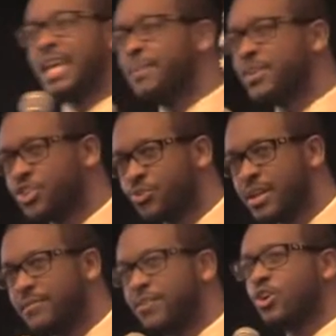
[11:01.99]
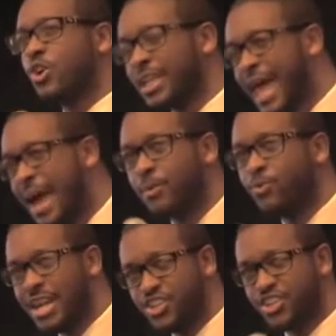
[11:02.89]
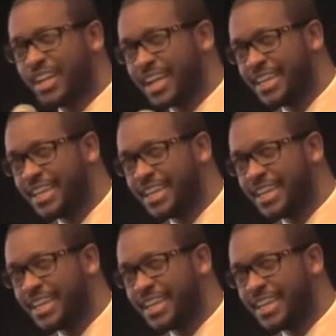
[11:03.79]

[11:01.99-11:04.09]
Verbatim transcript: chemistry of a collaboration and